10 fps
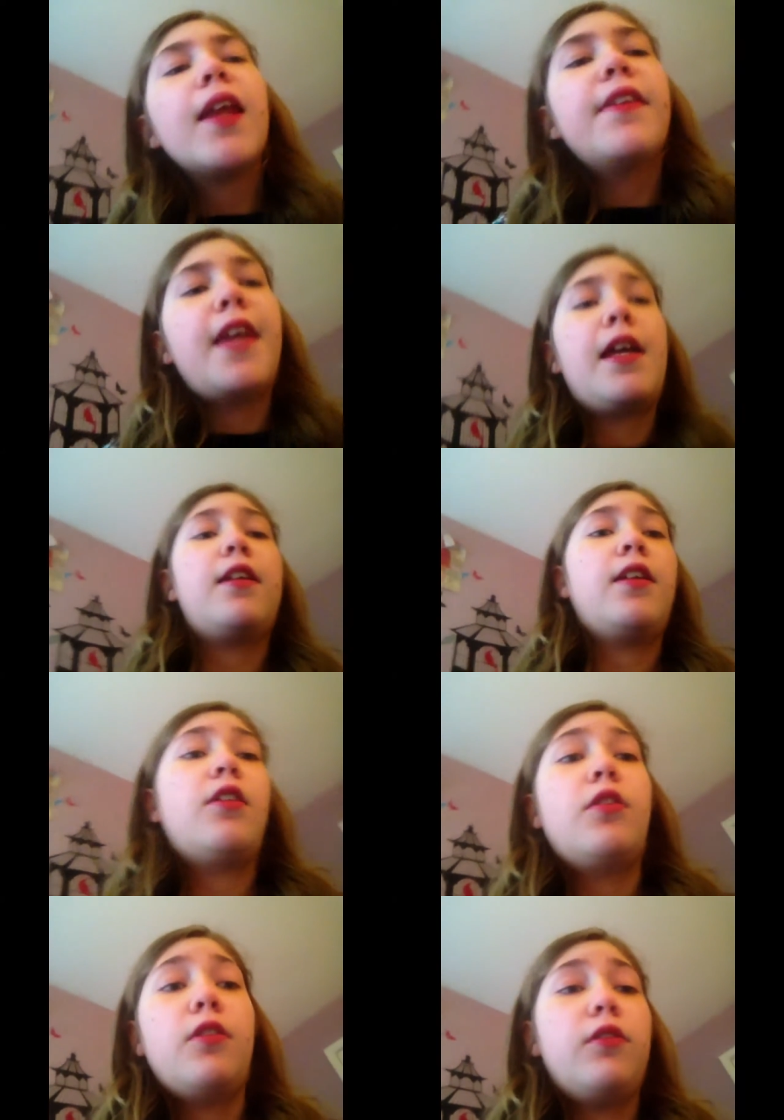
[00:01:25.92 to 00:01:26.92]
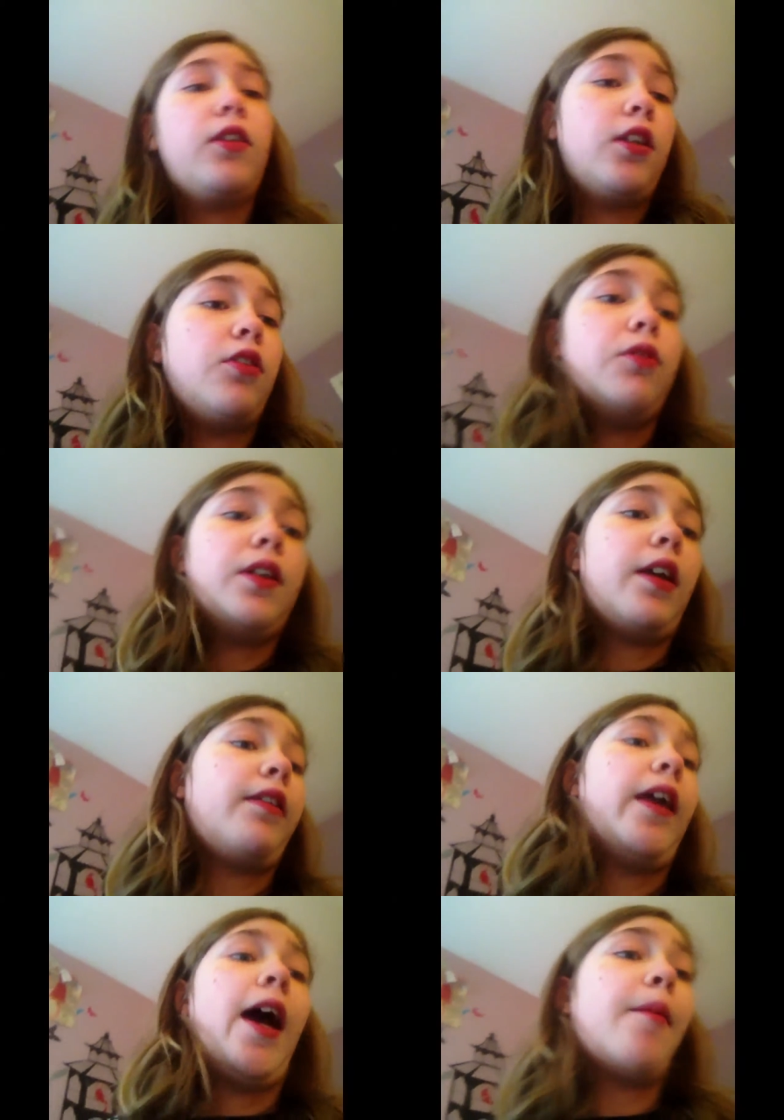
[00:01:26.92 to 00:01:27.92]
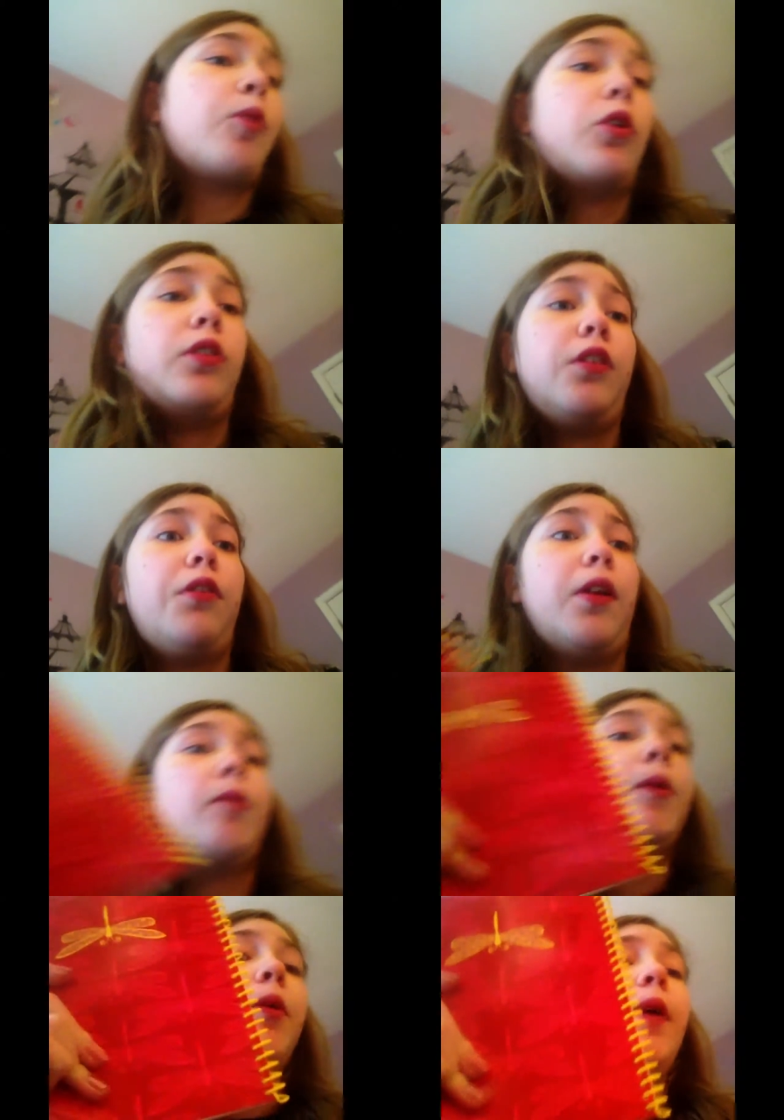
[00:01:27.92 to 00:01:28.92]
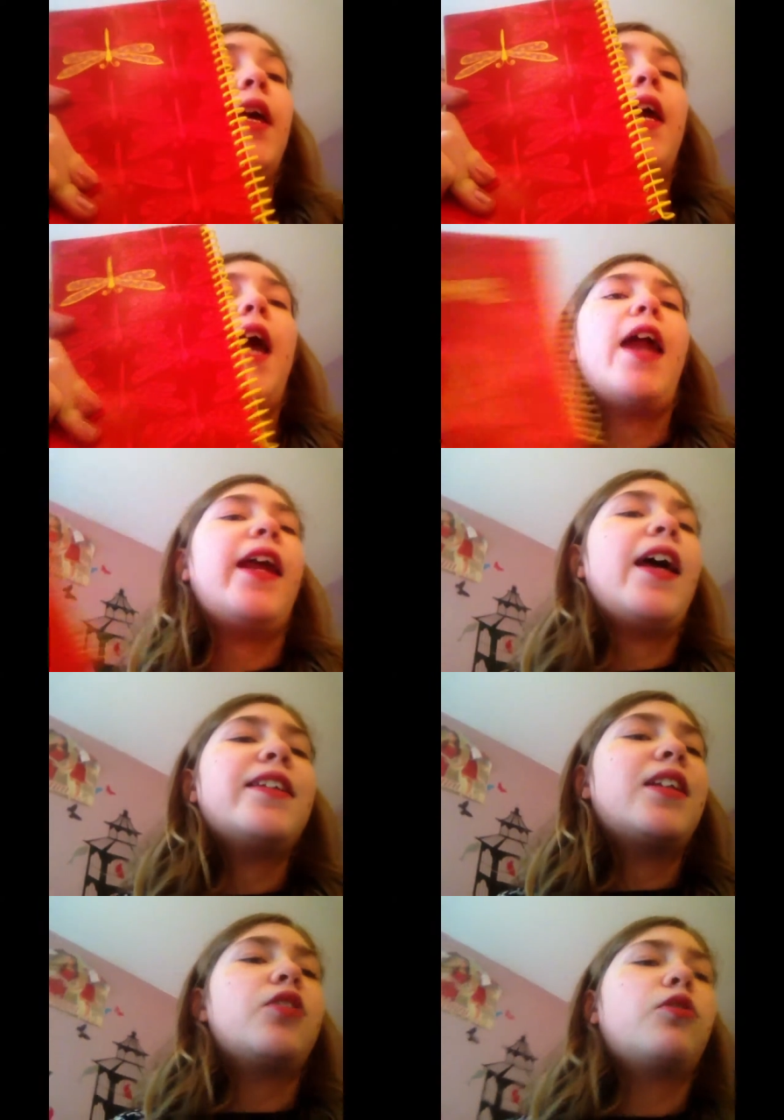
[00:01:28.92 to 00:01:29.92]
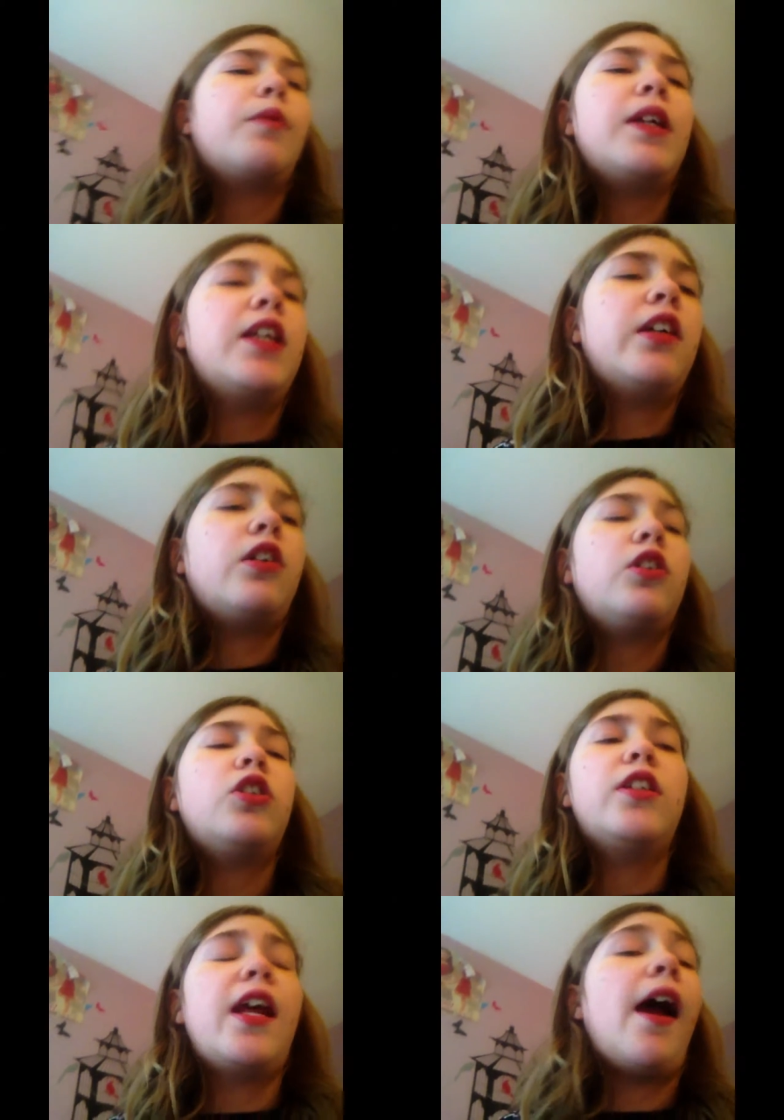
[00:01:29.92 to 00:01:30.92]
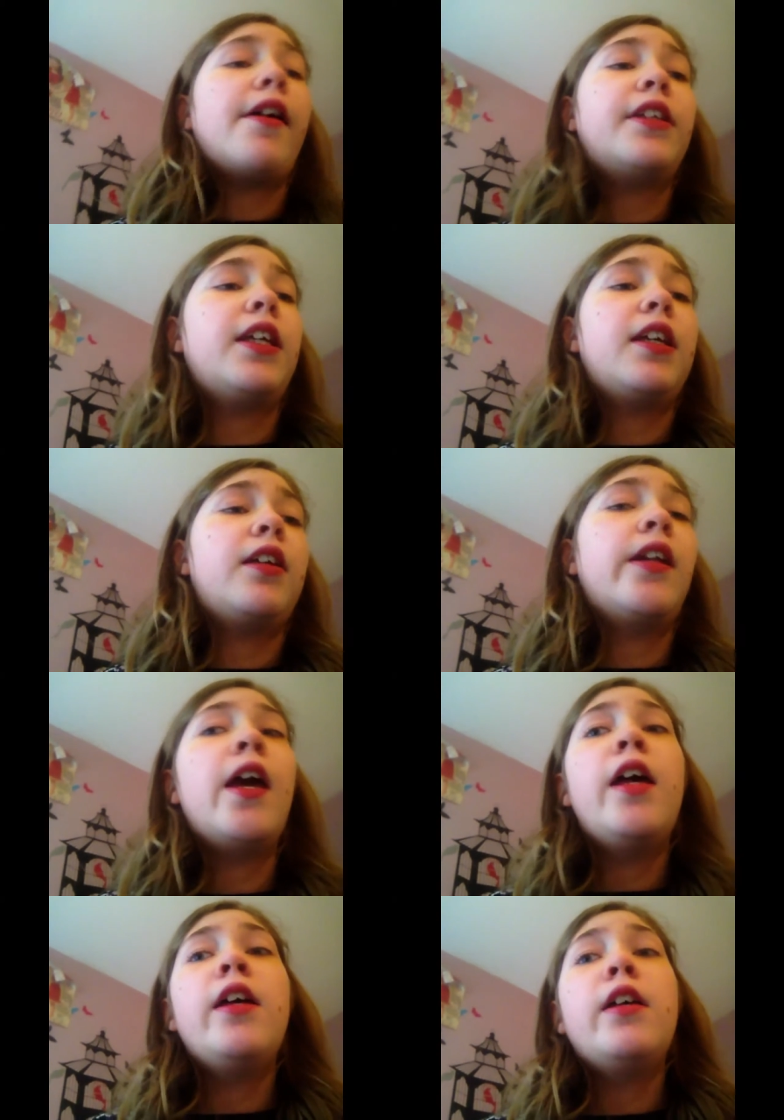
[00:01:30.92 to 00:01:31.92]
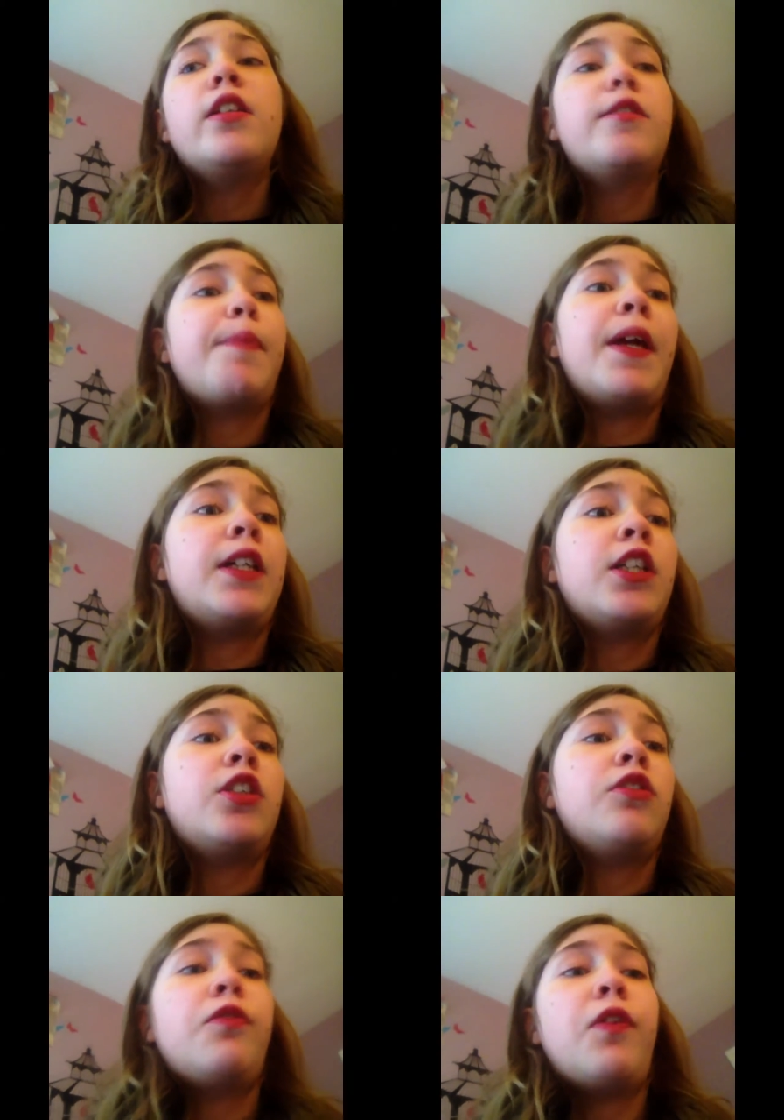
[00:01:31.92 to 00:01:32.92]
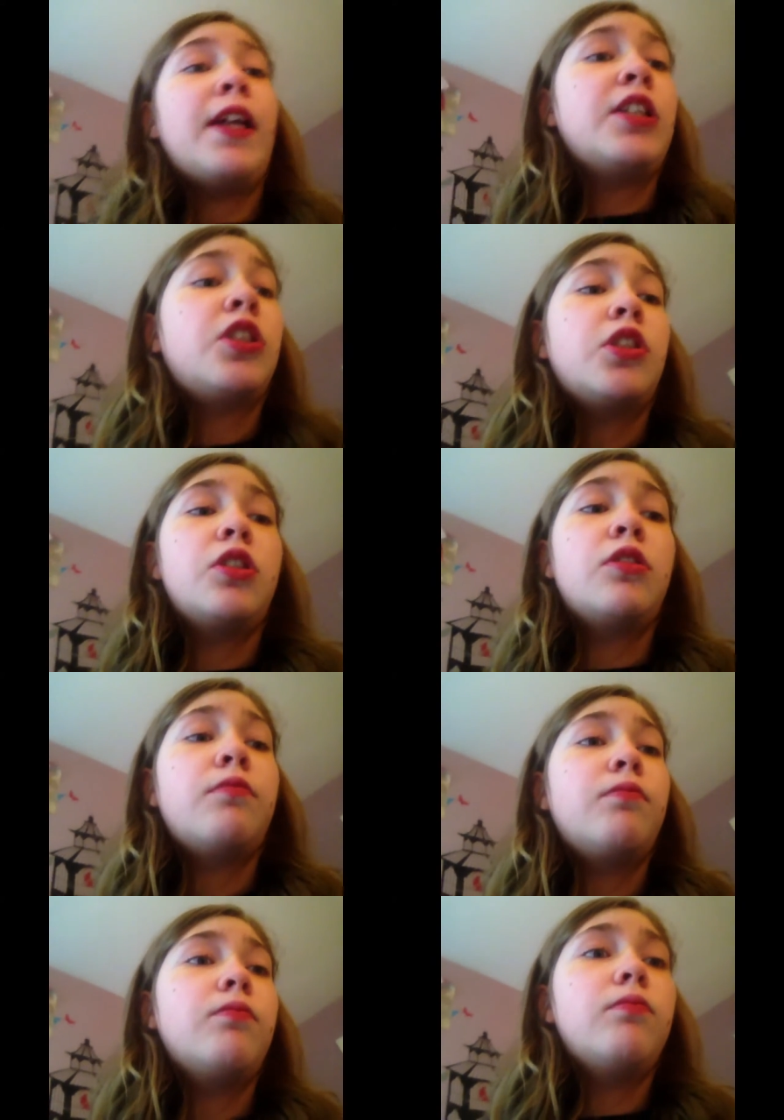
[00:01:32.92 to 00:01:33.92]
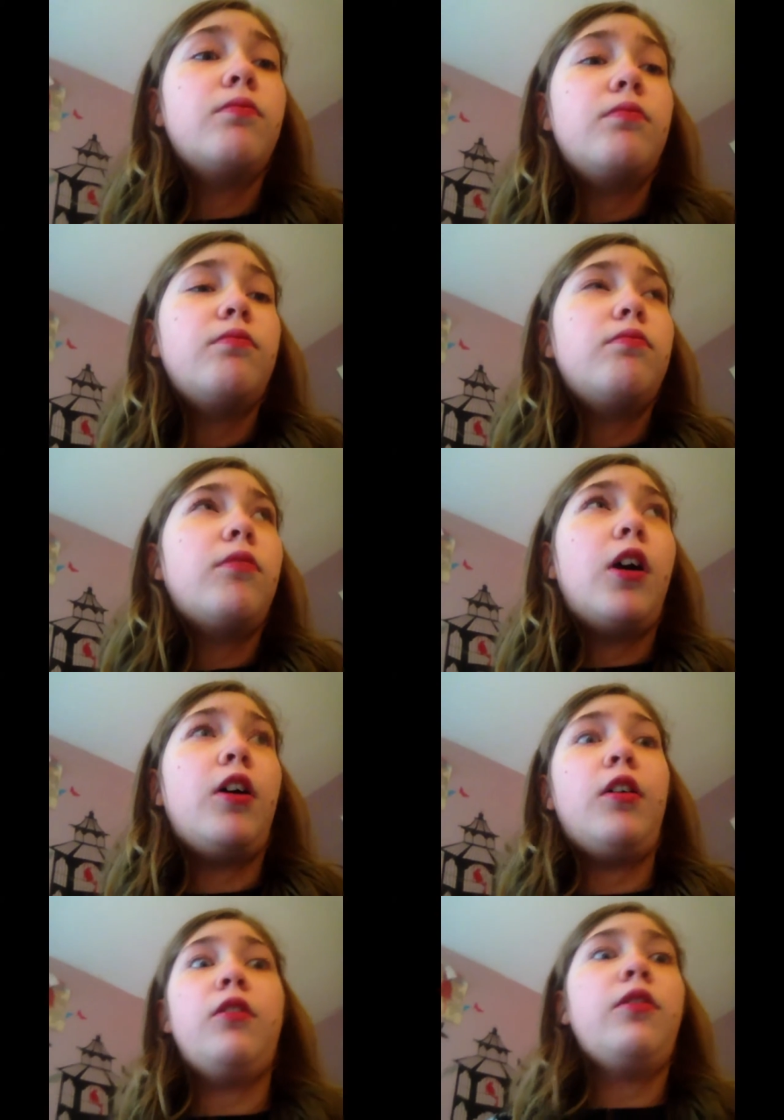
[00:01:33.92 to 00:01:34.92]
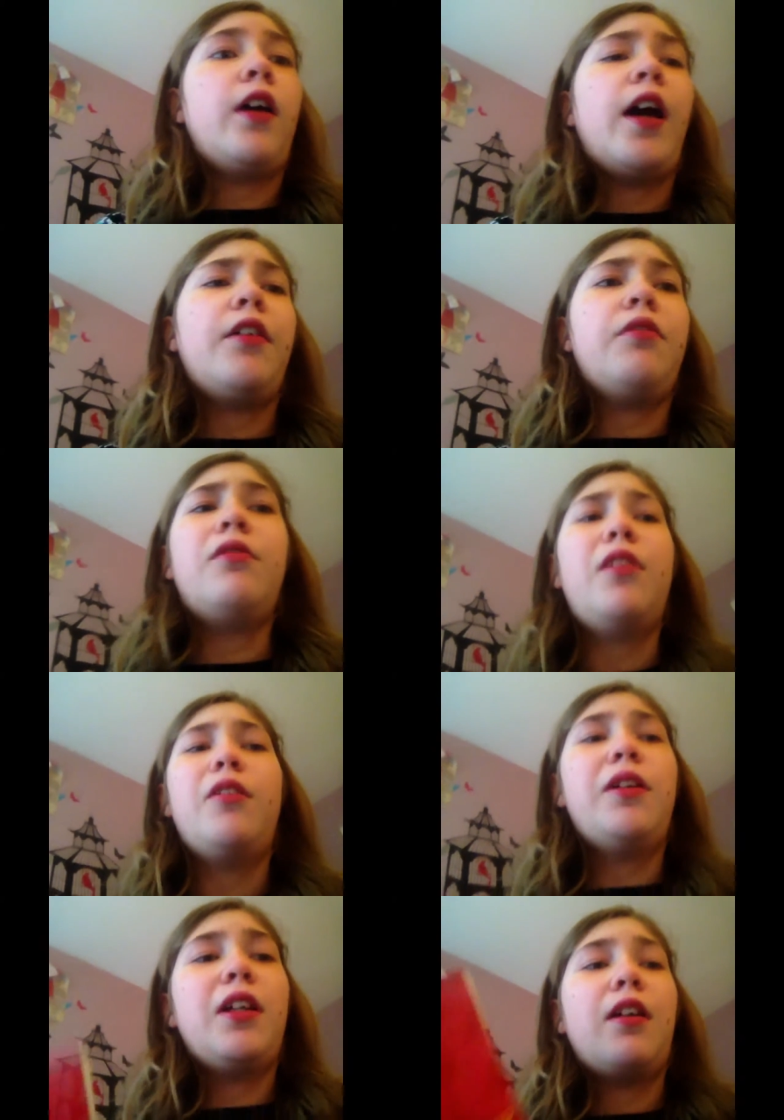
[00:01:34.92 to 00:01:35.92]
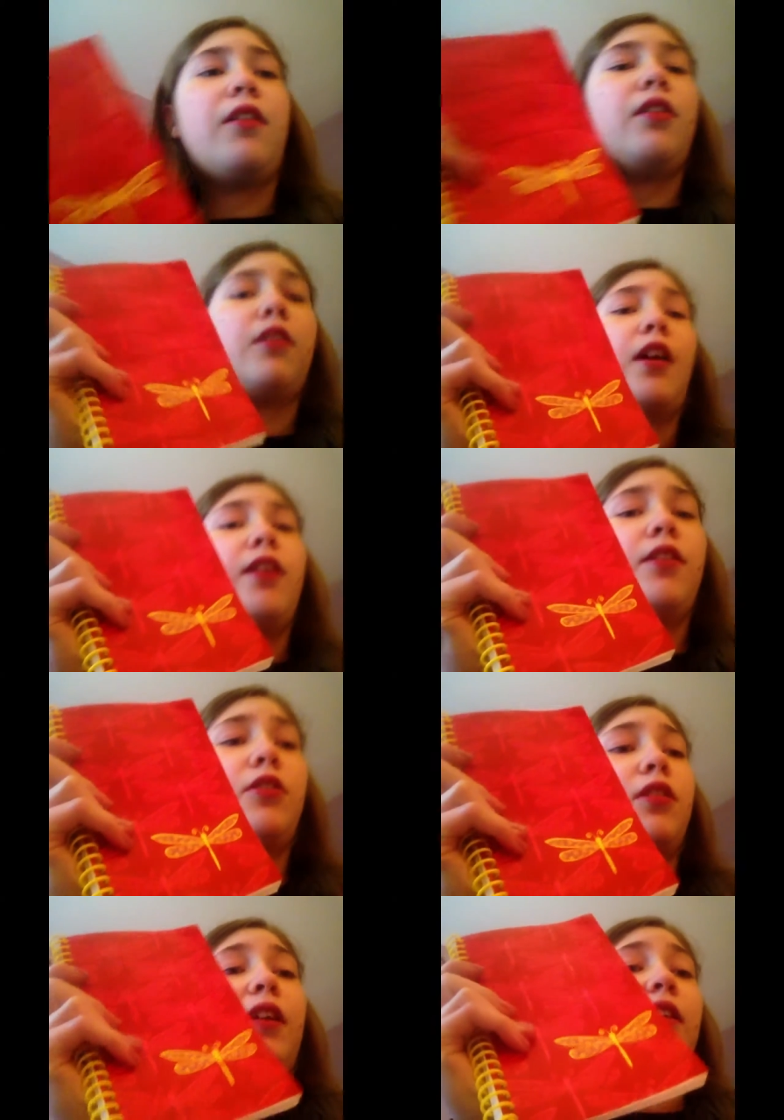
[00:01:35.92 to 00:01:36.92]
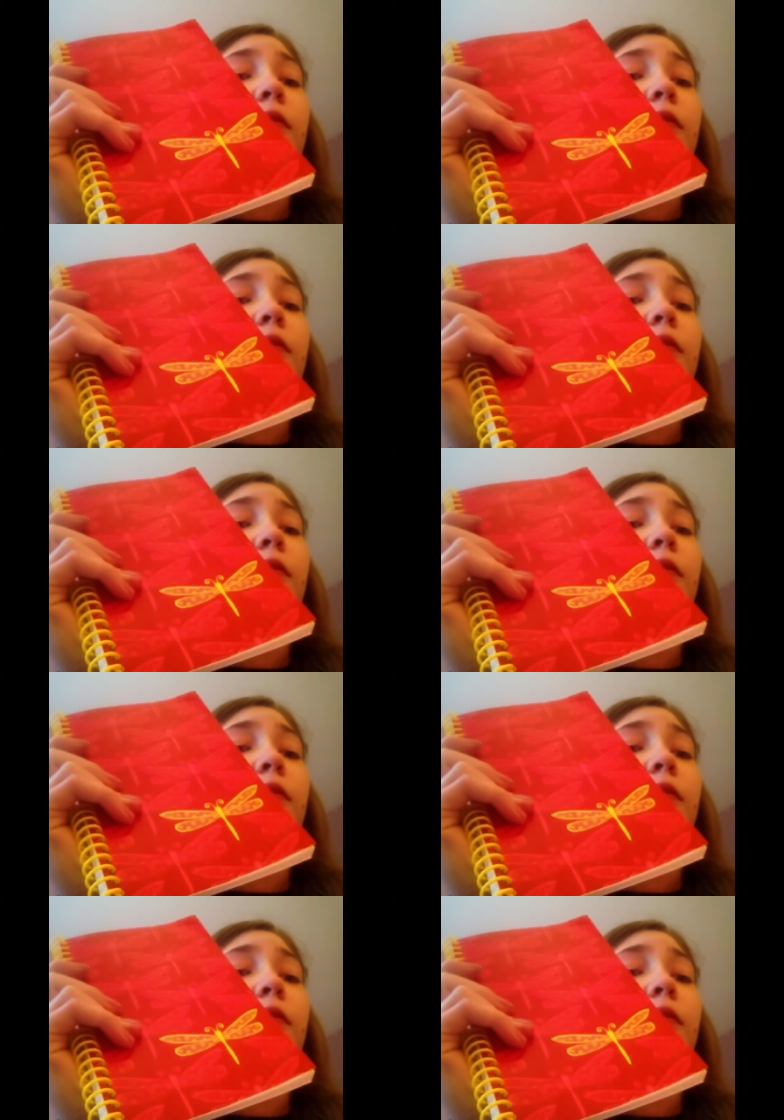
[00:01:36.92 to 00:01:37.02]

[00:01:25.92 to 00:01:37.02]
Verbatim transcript: then you can get the app called Duolingo and it has like Swedish, Italian, Spanish, French. Uh, I don't know any of. There's like